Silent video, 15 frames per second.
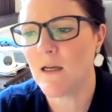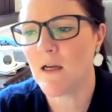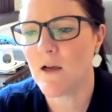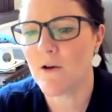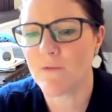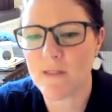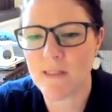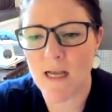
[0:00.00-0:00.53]

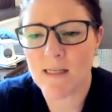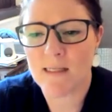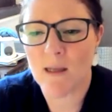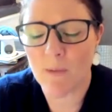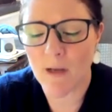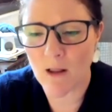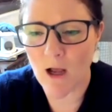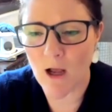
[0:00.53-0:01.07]
for, say,
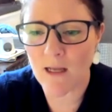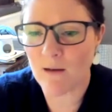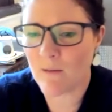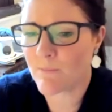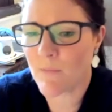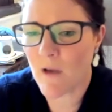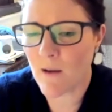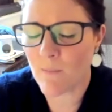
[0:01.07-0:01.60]
something like a
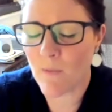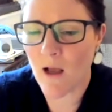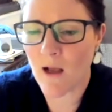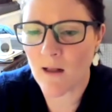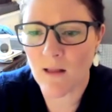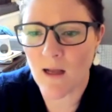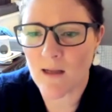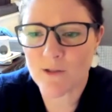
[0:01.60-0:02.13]

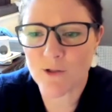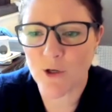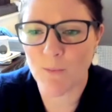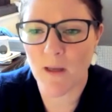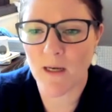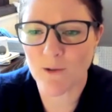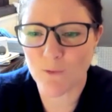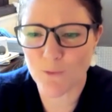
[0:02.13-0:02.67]
Class 2
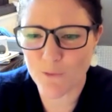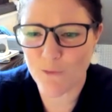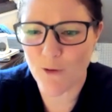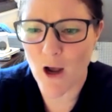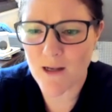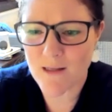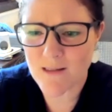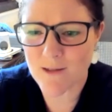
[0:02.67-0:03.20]
medical
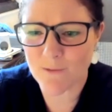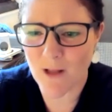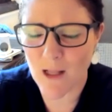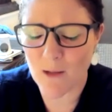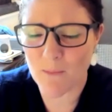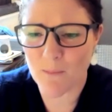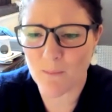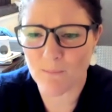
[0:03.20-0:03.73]
device
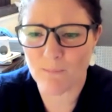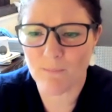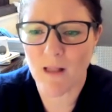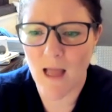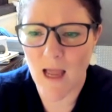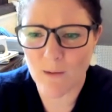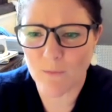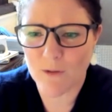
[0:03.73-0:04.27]
development
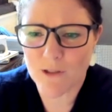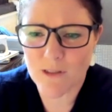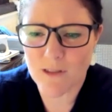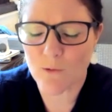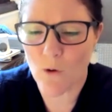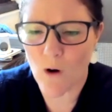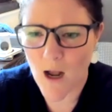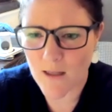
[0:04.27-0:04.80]
plan, which is
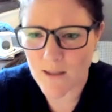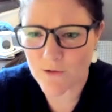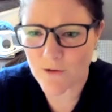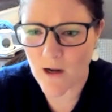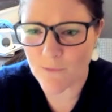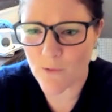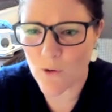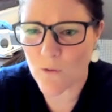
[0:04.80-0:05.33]
quite
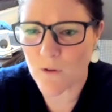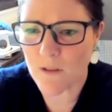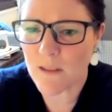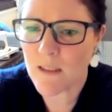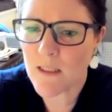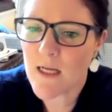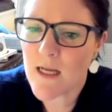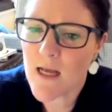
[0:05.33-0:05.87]
straightforward.
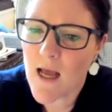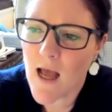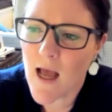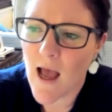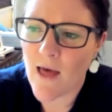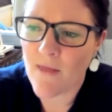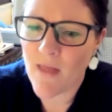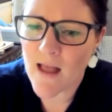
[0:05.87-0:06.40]

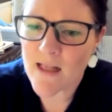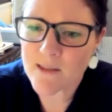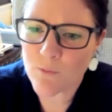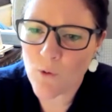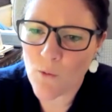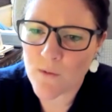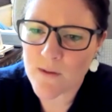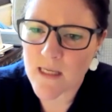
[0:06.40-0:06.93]
And that's
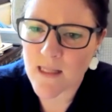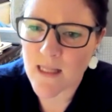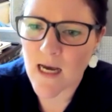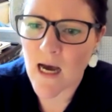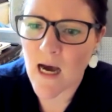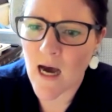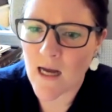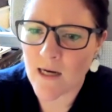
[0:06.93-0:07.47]
what was at the
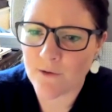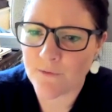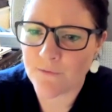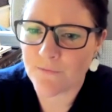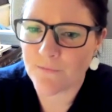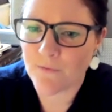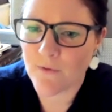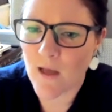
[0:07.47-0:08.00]
heart of
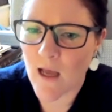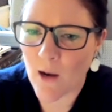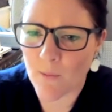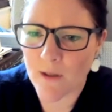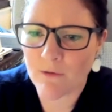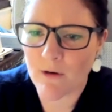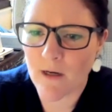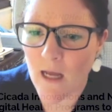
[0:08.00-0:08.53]
how
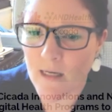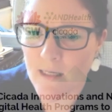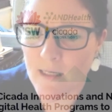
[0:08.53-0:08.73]
we created